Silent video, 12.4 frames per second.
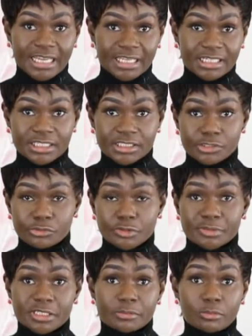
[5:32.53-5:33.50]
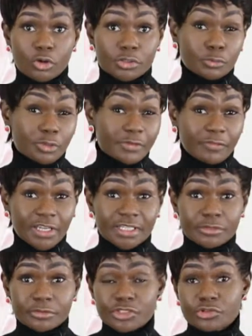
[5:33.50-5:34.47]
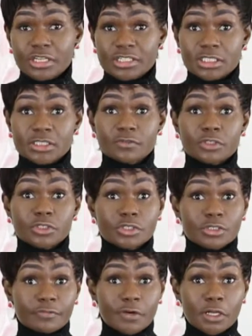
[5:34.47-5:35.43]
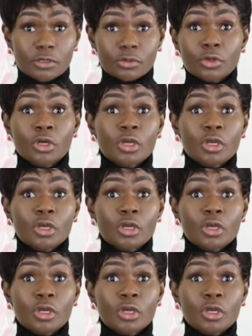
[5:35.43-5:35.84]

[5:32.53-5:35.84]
in the description box with further instructions for you to follow,